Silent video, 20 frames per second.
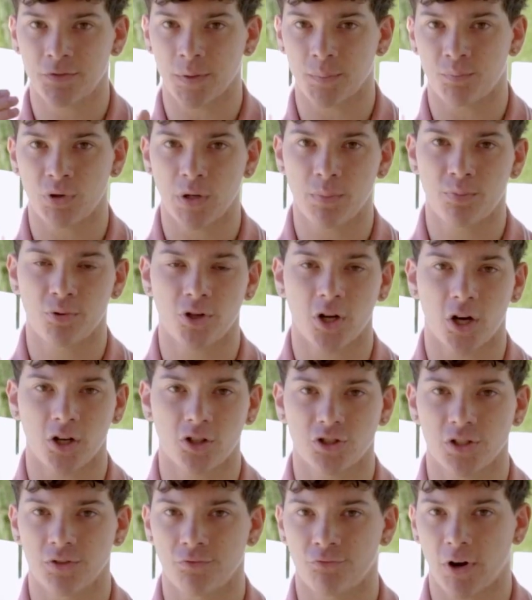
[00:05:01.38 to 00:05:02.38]
from
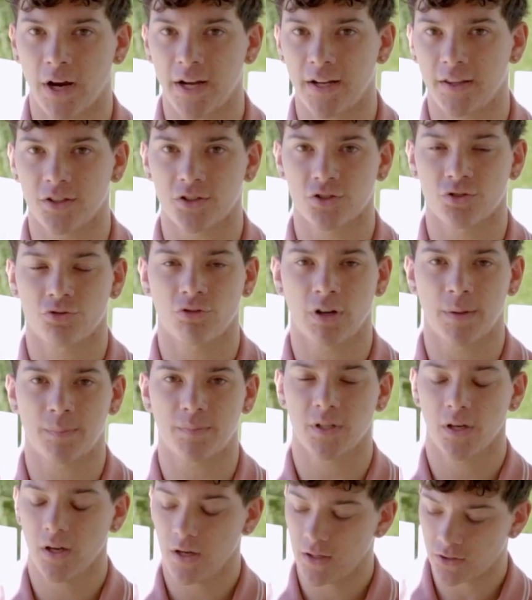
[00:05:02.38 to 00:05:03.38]
pre-production, writing the
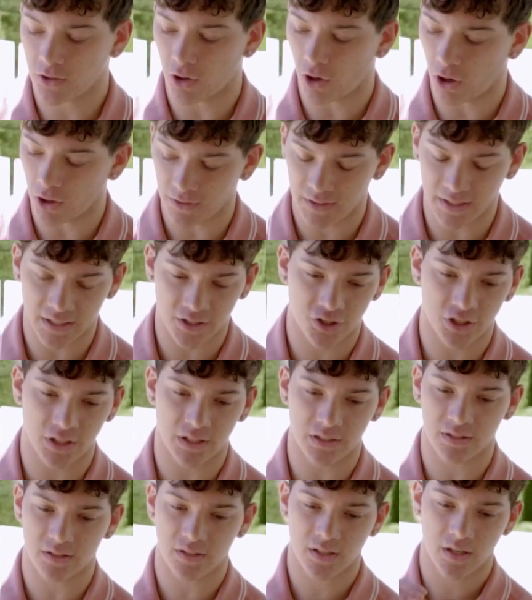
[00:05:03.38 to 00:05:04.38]
script, to
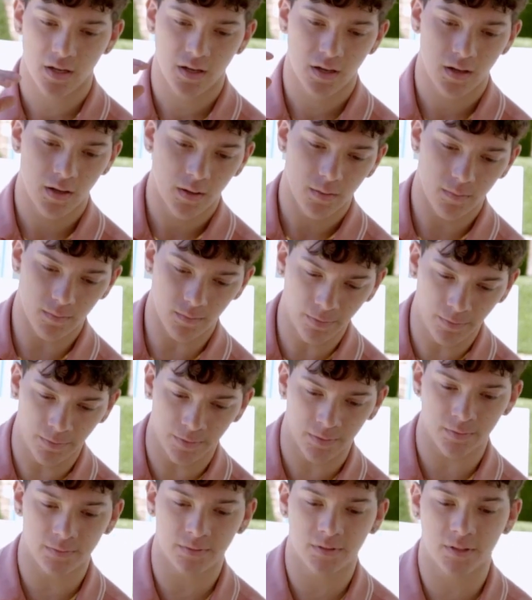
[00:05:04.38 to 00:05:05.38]
auditions,
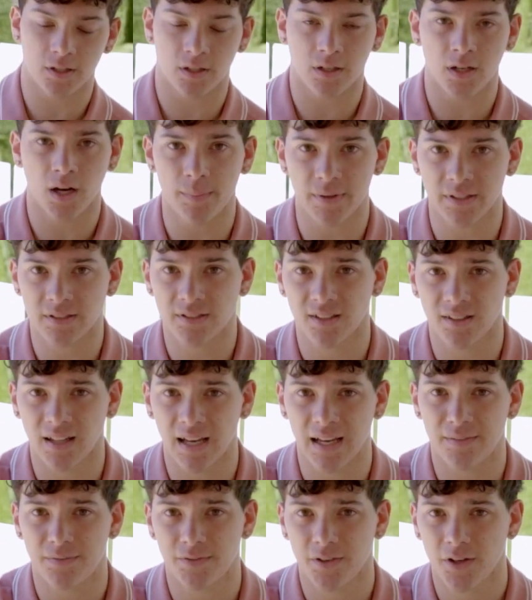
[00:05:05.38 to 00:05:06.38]
to coming to
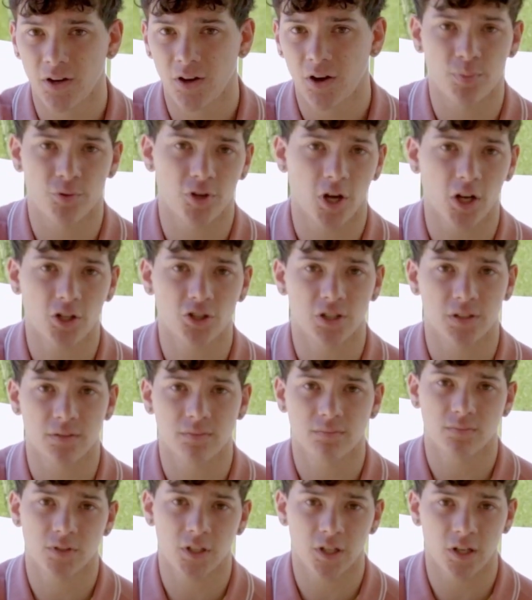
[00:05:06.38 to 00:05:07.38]
life
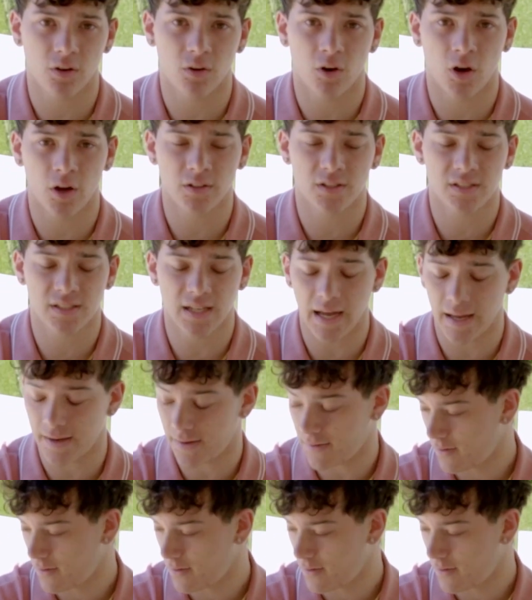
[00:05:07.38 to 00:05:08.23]
production, you know, on set.